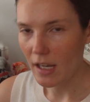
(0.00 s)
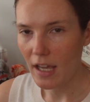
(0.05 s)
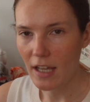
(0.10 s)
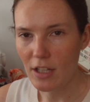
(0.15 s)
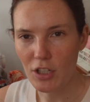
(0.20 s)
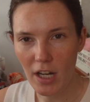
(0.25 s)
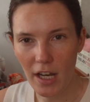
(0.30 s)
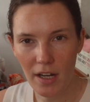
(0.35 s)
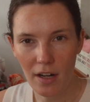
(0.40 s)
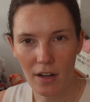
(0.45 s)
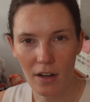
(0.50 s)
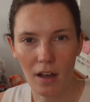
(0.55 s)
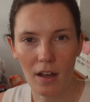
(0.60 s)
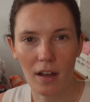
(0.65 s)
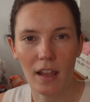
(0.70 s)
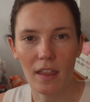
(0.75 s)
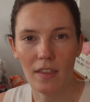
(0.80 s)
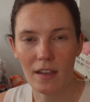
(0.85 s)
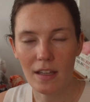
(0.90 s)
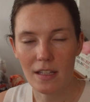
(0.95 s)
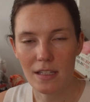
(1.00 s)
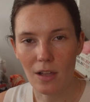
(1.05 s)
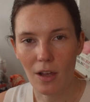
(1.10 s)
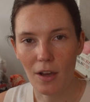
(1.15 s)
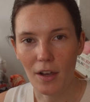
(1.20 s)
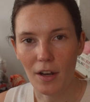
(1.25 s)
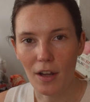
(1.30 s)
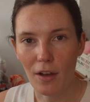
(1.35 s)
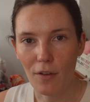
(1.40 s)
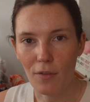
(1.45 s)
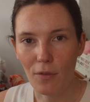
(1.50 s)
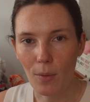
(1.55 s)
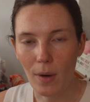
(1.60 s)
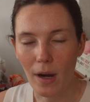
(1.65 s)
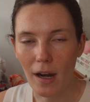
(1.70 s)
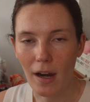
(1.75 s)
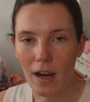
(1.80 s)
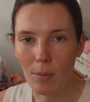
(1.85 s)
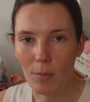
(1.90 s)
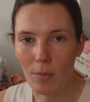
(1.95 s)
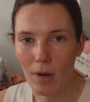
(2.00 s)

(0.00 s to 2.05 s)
I tried it on. I think it's long enough where I'm